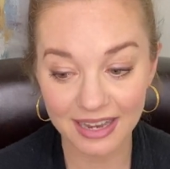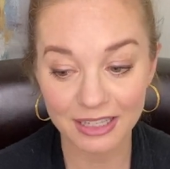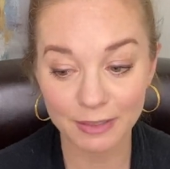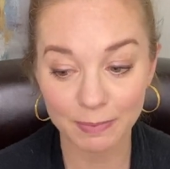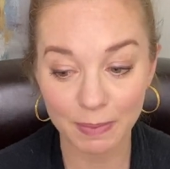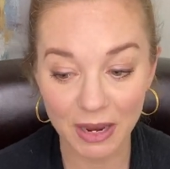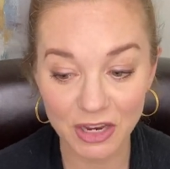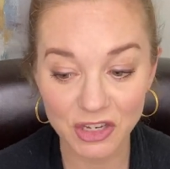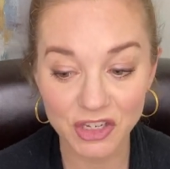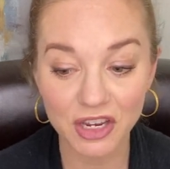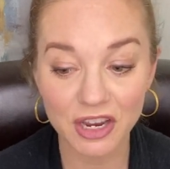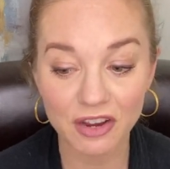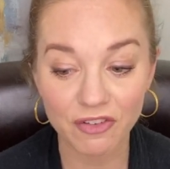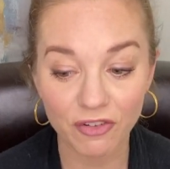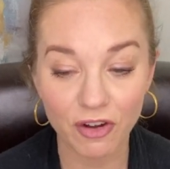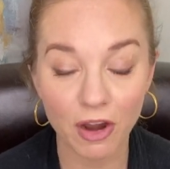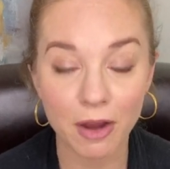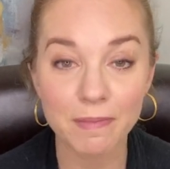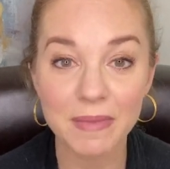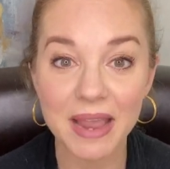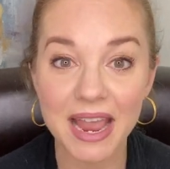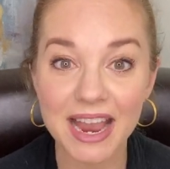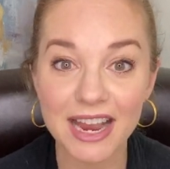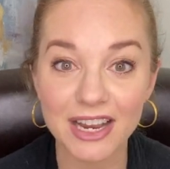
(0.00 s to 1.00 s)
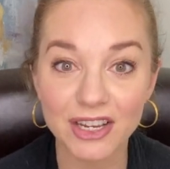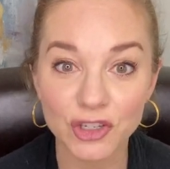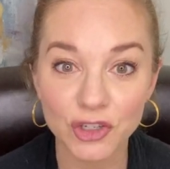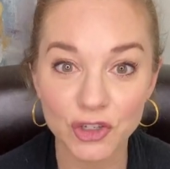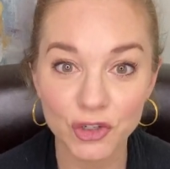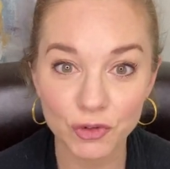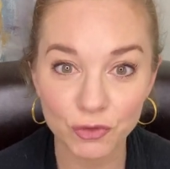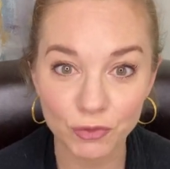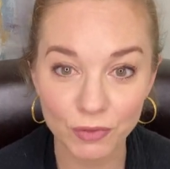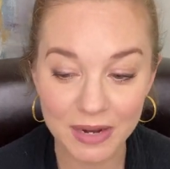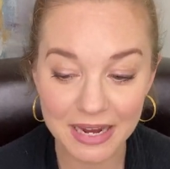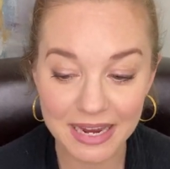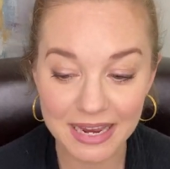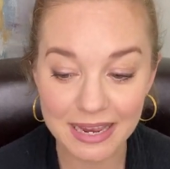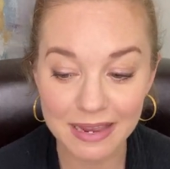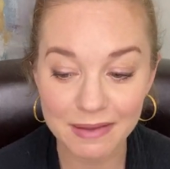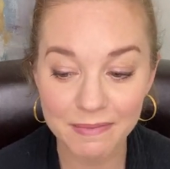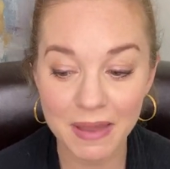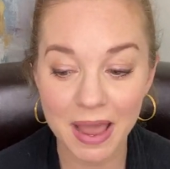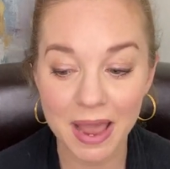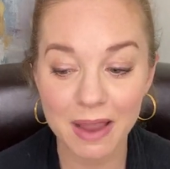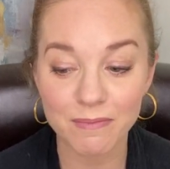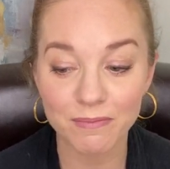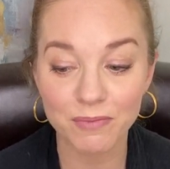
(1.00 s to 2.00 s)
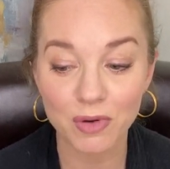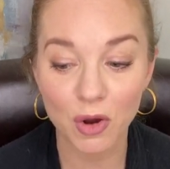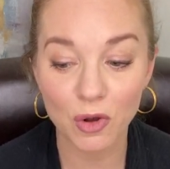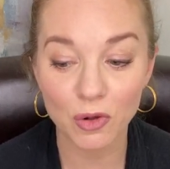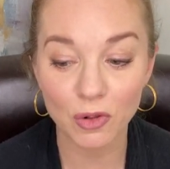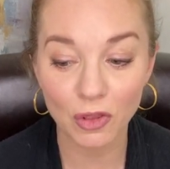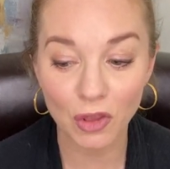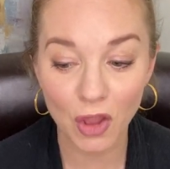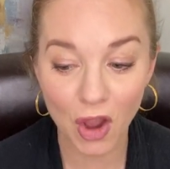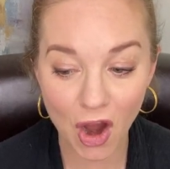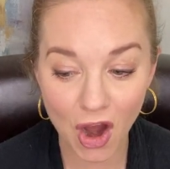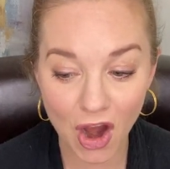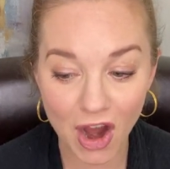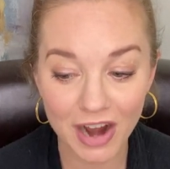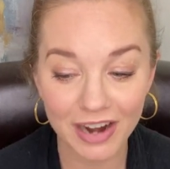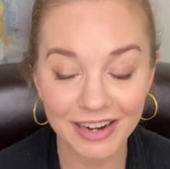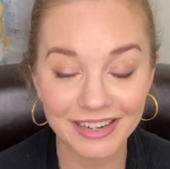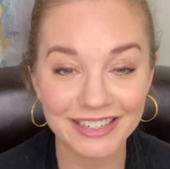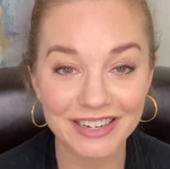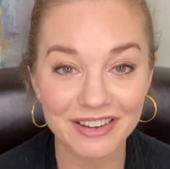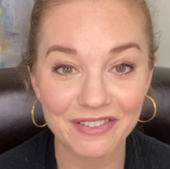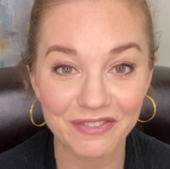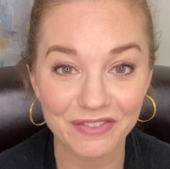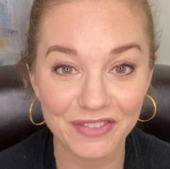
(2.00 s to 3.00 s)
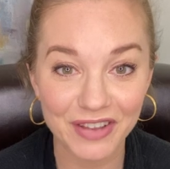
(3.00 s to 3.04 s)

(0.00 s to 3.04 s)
especially from extreme and prolonged